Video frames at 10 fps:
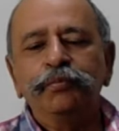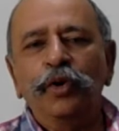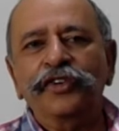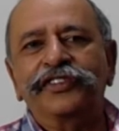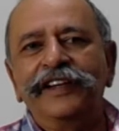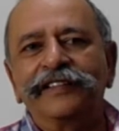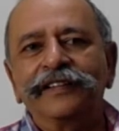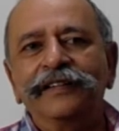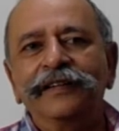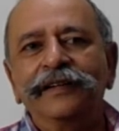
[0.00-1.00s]
Post
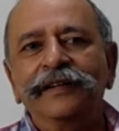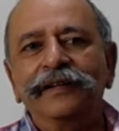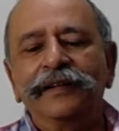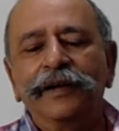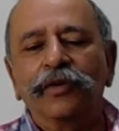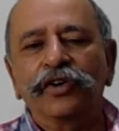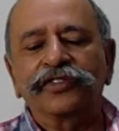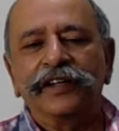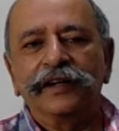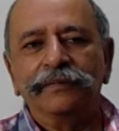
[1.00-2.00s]
this, there
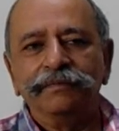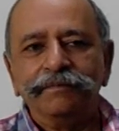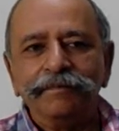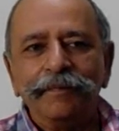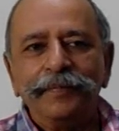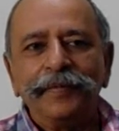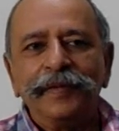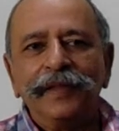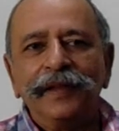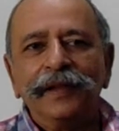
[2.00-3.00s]
was the
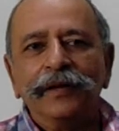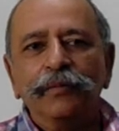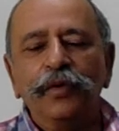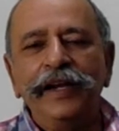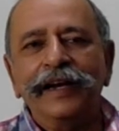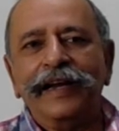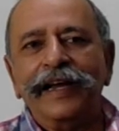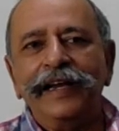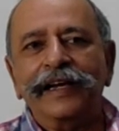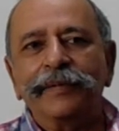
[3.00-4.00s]
Munir
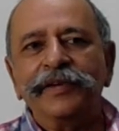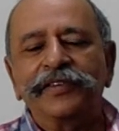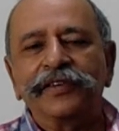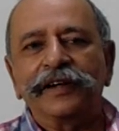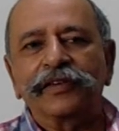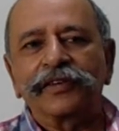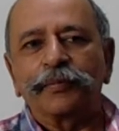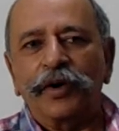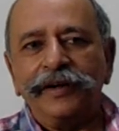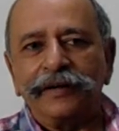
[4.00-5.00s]
Kayani Commission that was
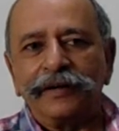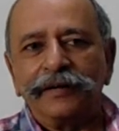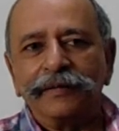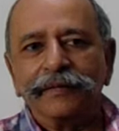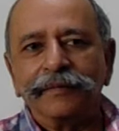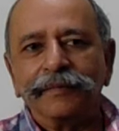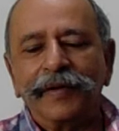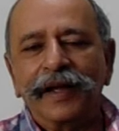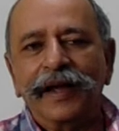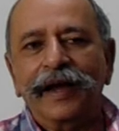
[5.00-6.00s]
appointed
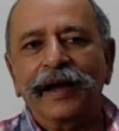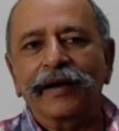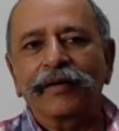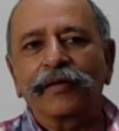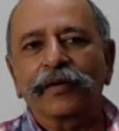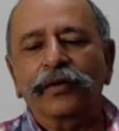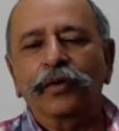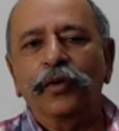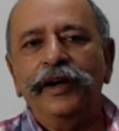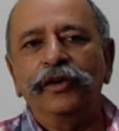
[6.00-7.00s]

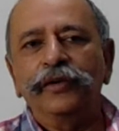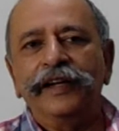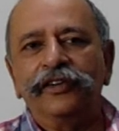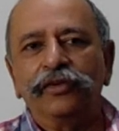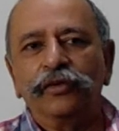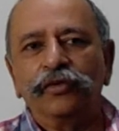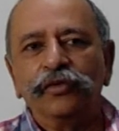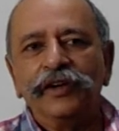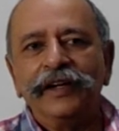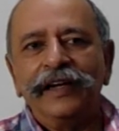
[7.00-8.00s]
to go into the issue,
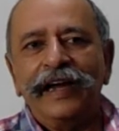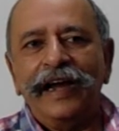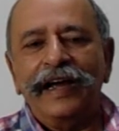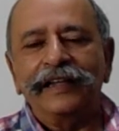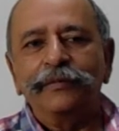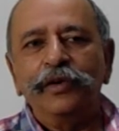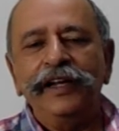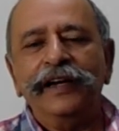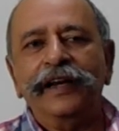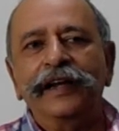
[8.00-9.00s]
and the
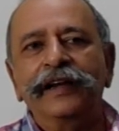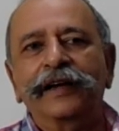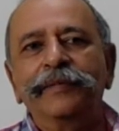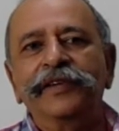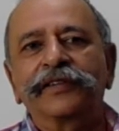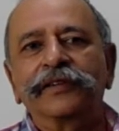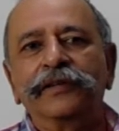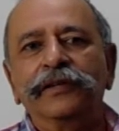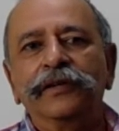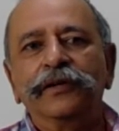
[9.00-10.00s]
Munir Kayani Commission
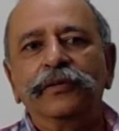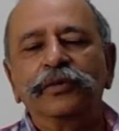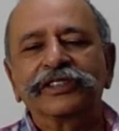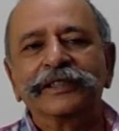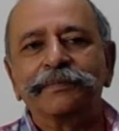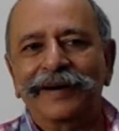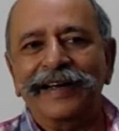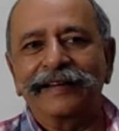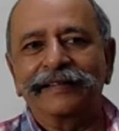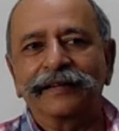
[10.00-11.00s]
was
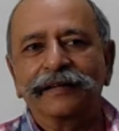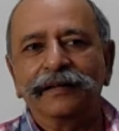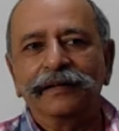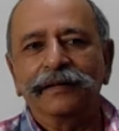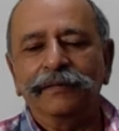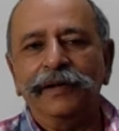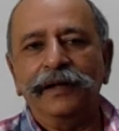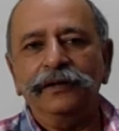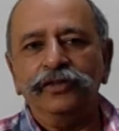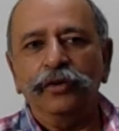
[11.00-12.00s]
surprised,
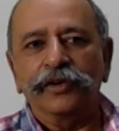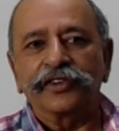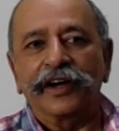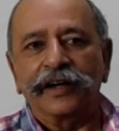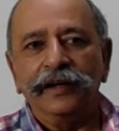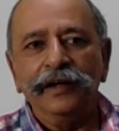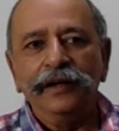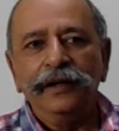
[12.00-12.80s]
well, so was I,